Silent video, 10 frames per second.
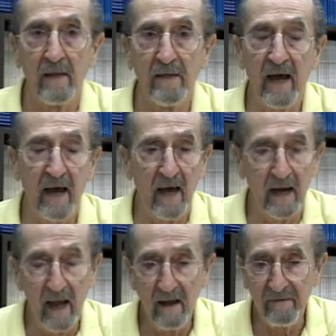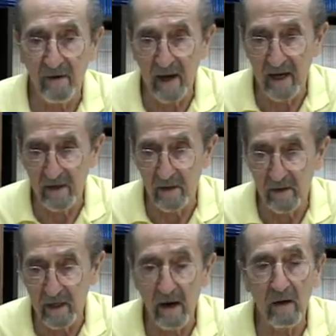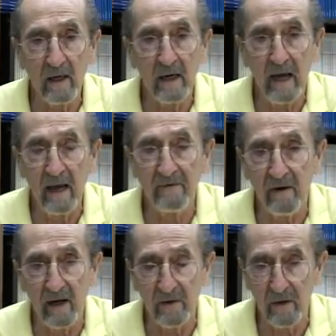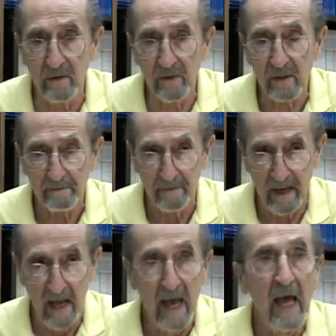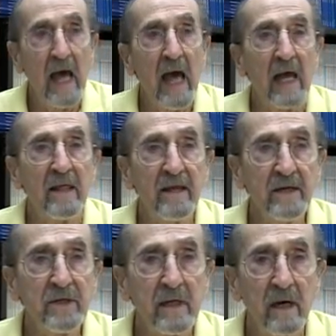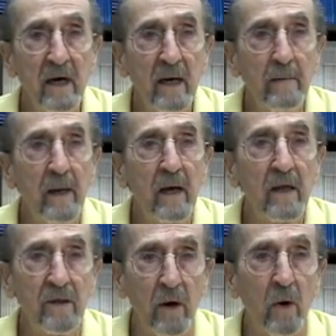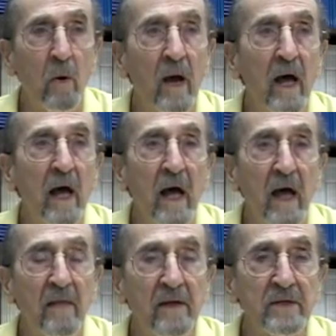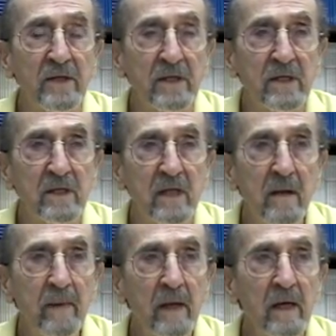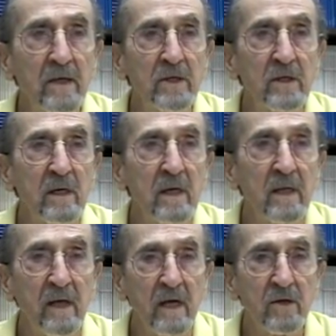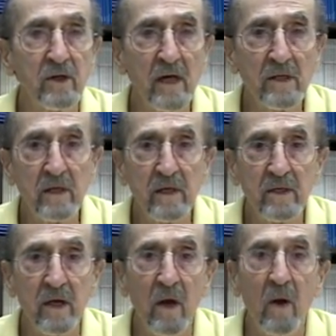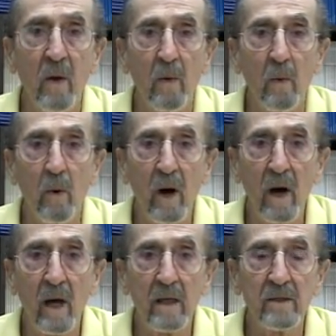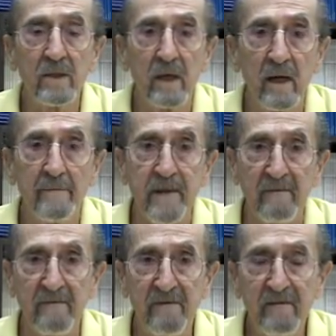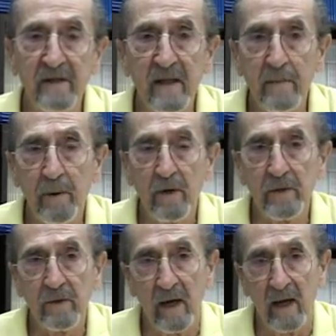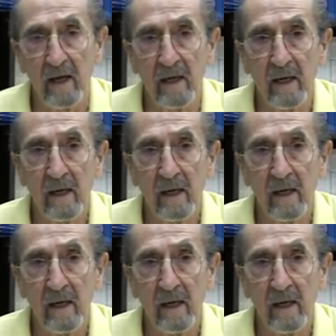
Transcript: that Carolyn Hafer had used. And this time, though, the stimulus, the injustice, was vividly portrayed